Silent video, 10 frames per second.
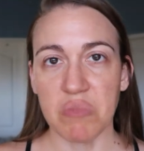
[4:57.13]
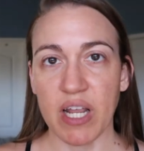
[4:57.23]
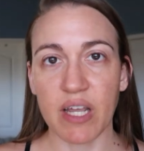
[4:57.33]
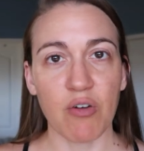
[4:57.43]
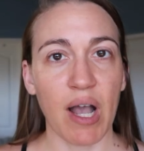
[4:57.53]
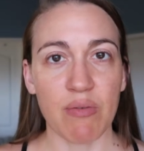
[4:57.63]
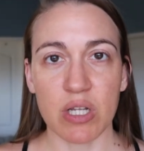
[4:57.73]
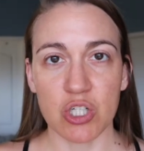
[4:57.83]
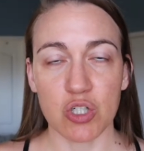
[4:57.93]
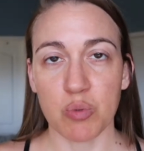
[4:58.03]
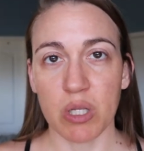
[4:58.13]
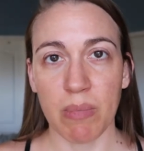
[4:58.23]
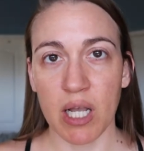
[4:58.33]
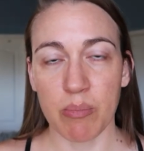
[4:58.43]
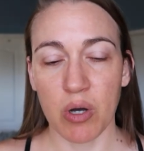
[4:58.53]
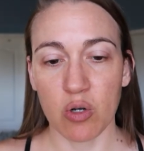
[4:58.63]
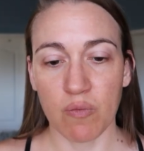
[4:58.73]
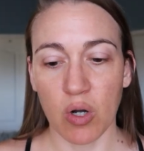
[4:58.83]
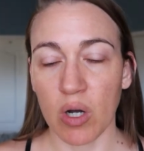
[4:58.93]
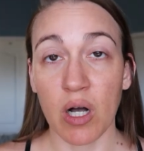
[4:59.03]
I never have an issue putting makeup on
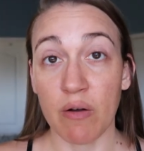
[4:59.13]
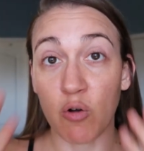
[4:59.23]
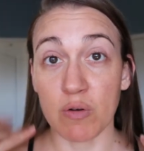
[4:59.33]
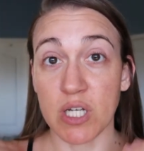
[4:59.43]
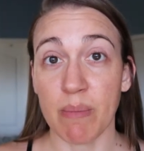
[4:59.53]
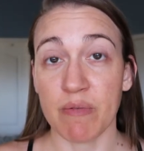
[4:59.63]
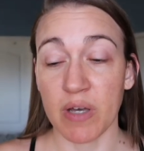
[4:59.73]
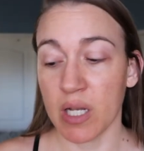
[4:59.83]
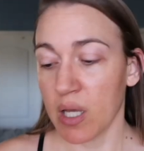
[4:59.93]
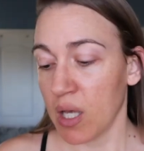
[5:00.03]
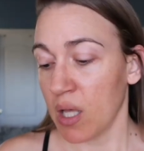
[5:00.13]
over, uh, uh over top of it.